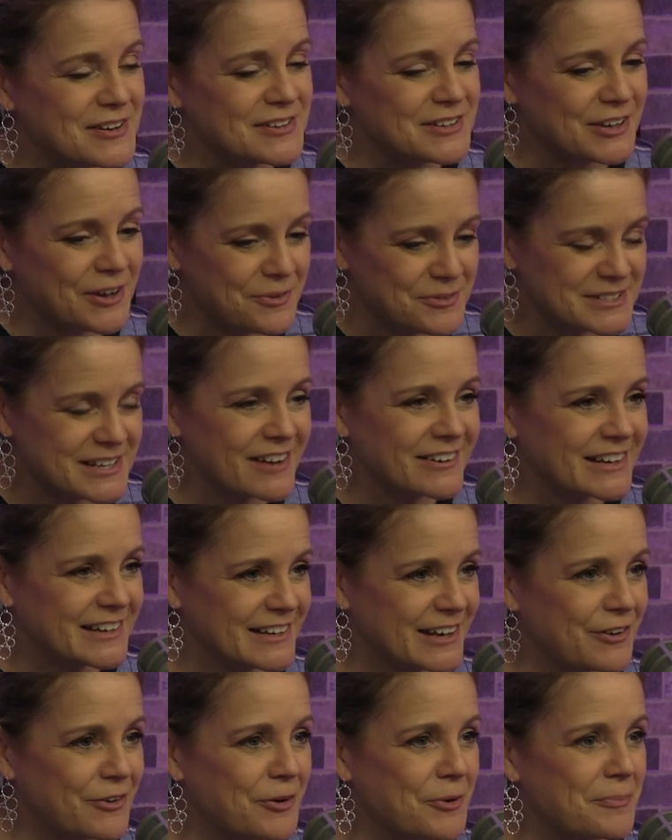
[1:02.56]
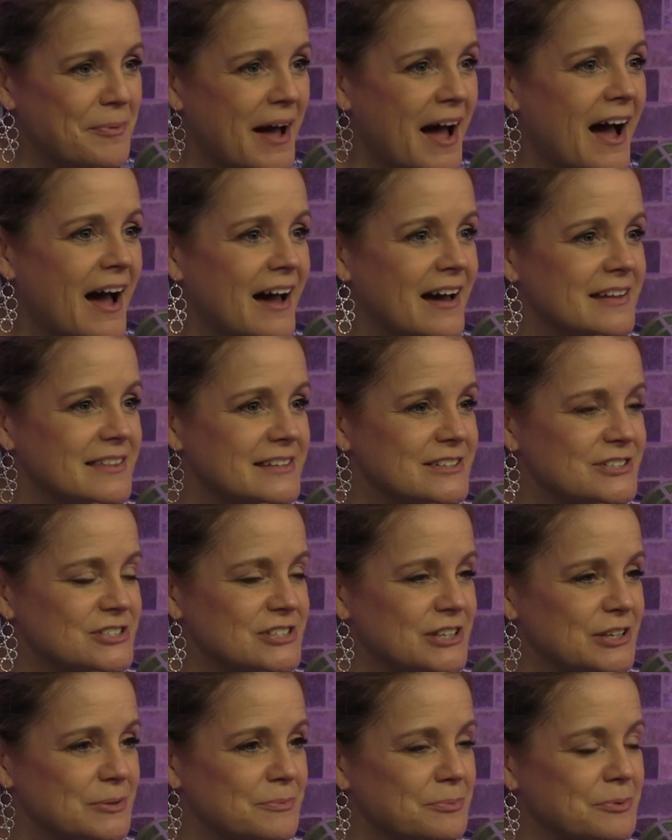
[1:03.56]
go down a narrow path and
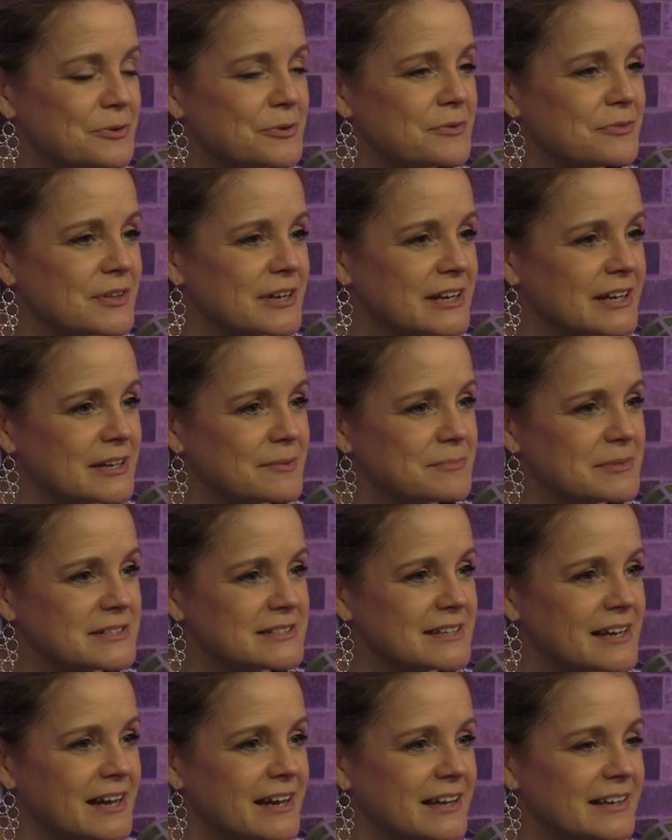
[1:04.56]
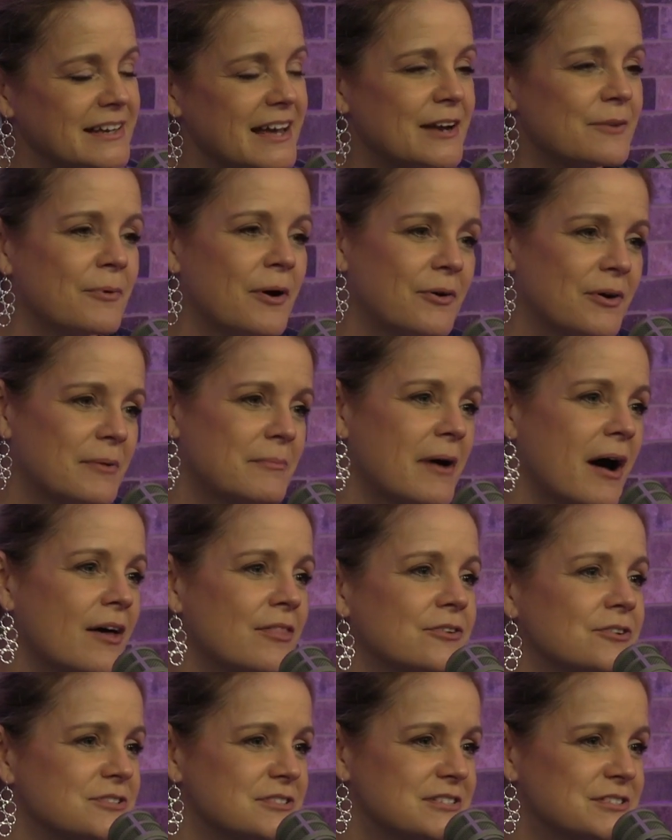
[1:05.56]
she can prove that it can be done and welcome
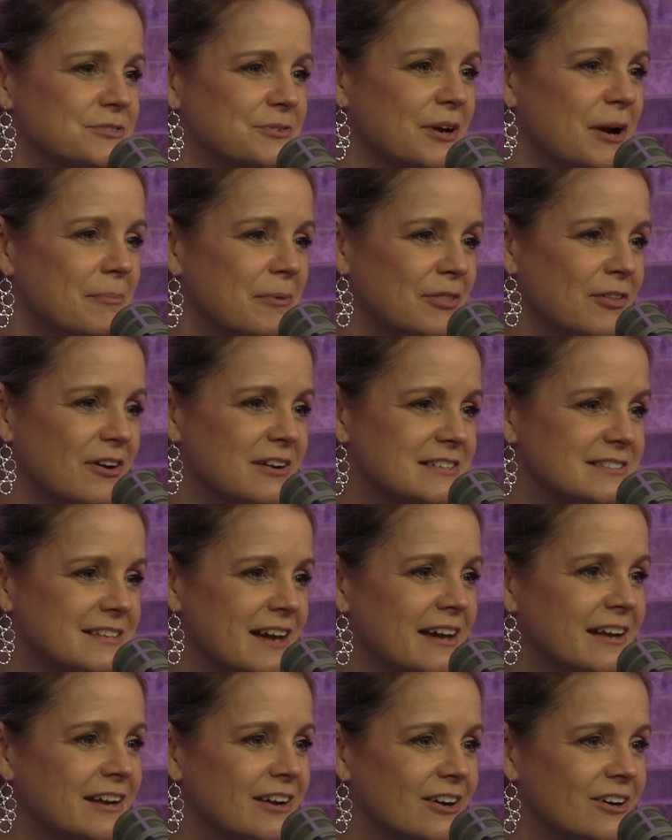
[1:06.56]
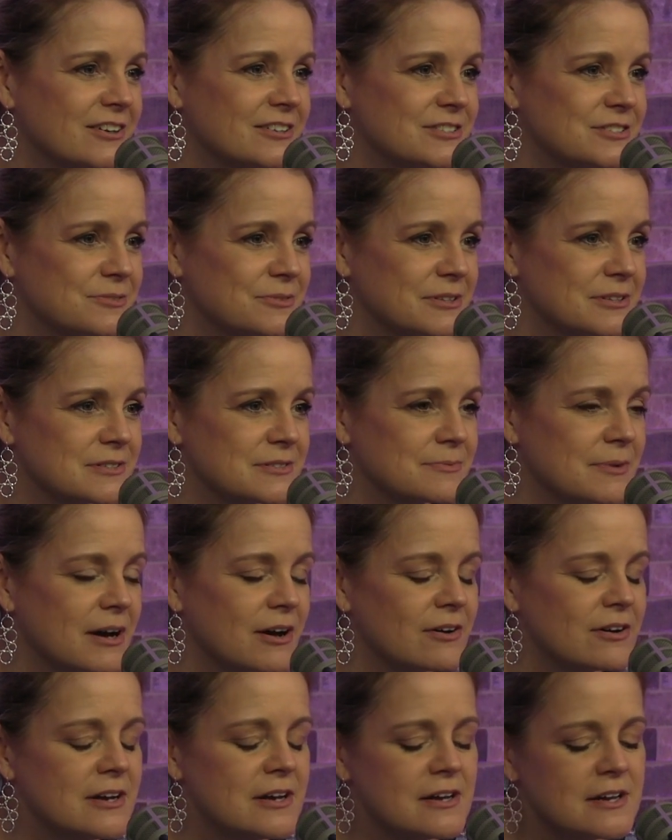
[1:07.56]
others to come alongside her to do it as
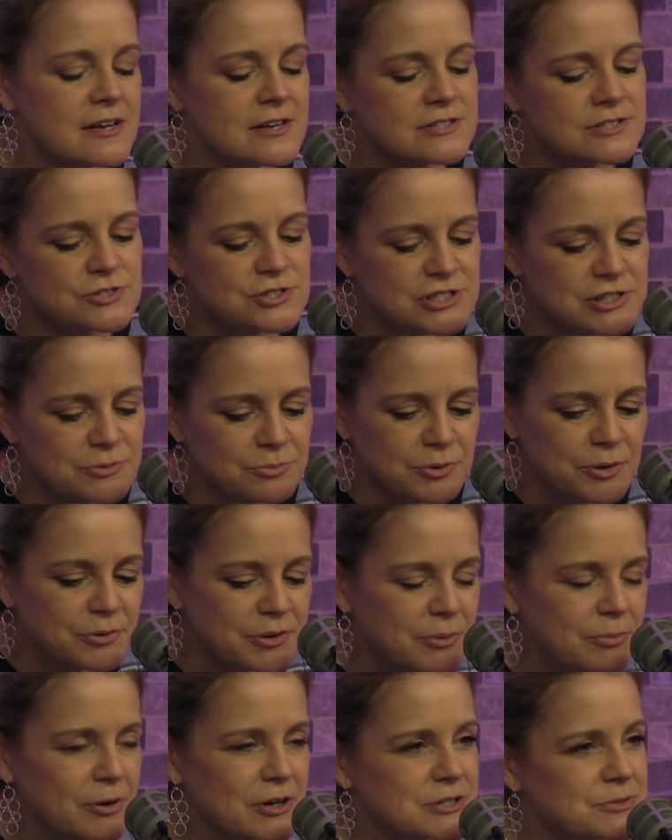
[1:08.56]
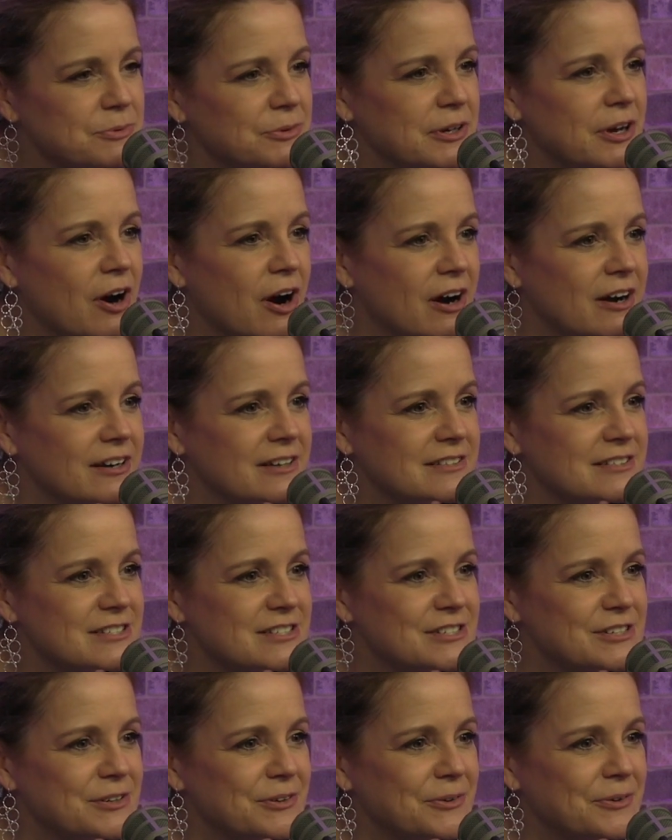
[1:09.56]
well. So she really works really hard
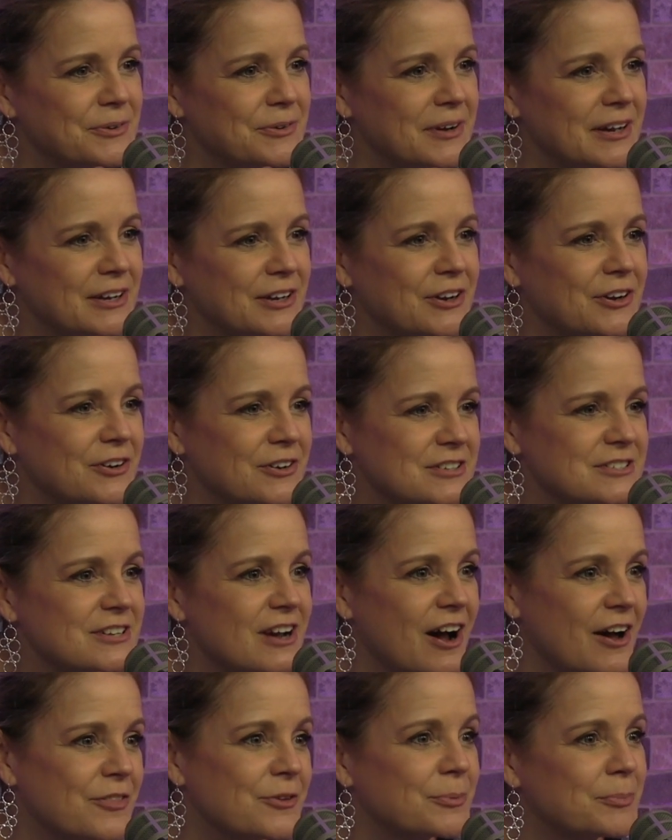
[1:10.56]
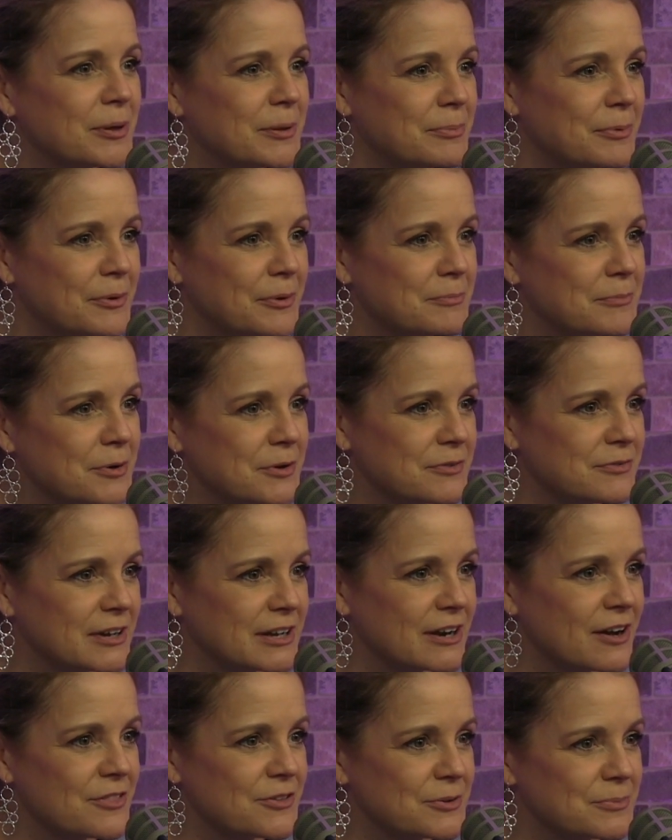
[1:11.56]
to encourage other people and
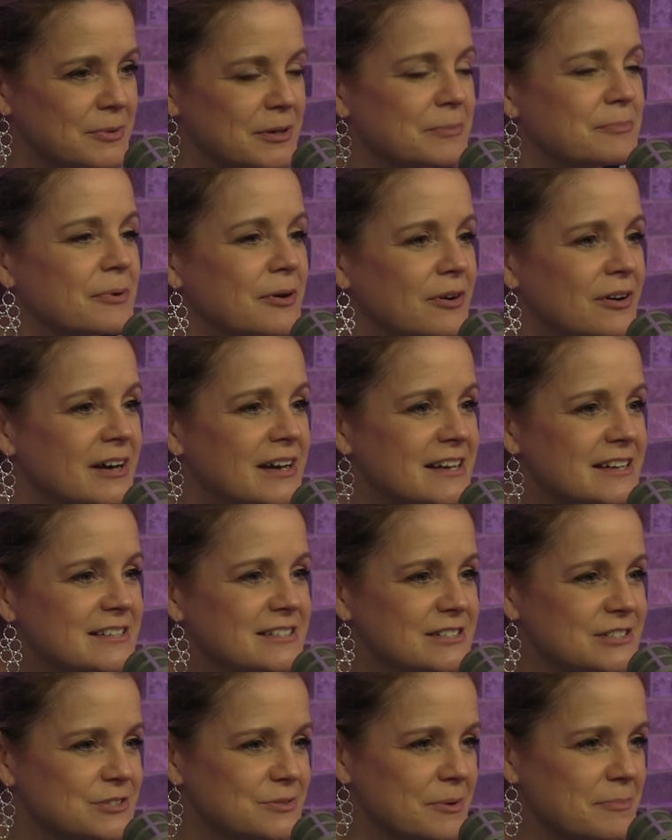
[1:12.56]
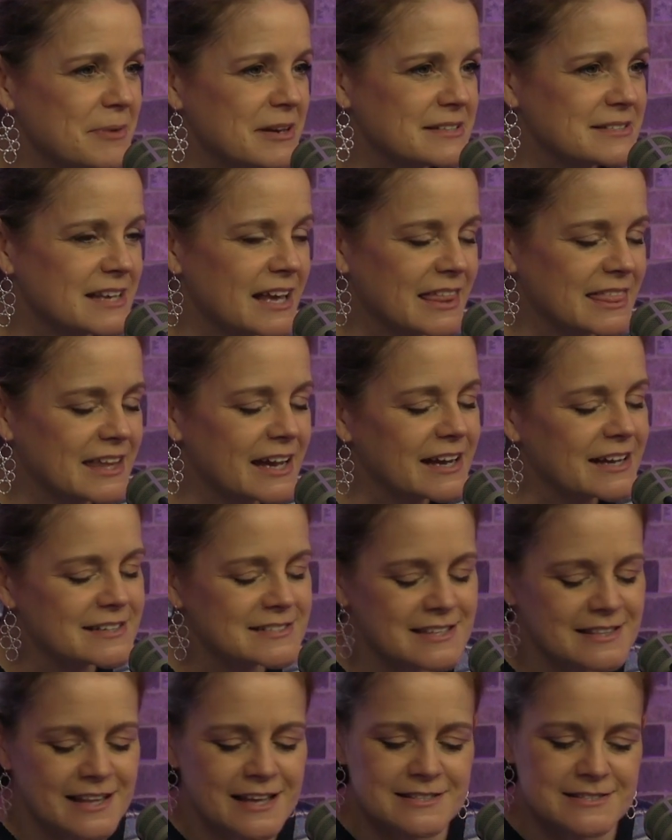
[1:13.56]
motivate other people to do amazing
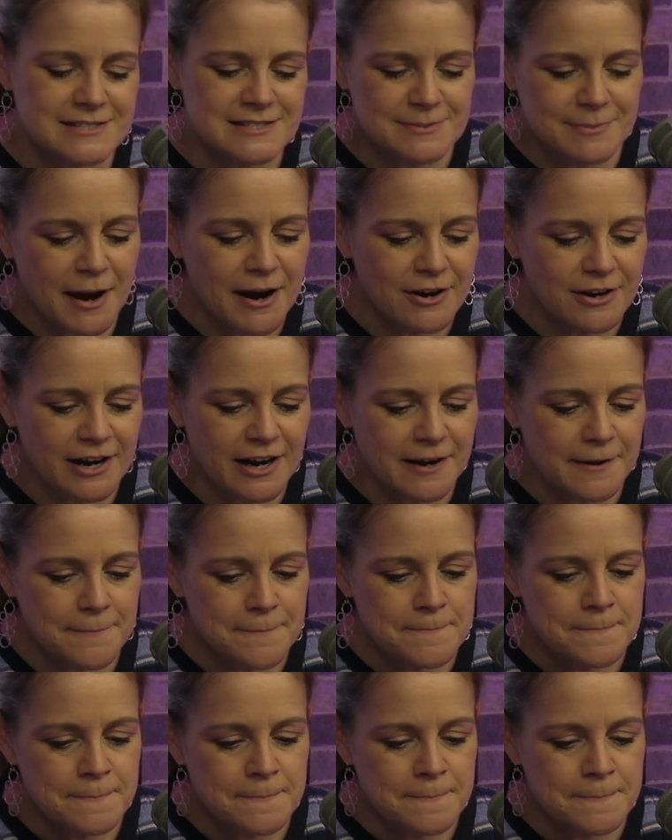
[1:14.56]
things. And that's inspiring.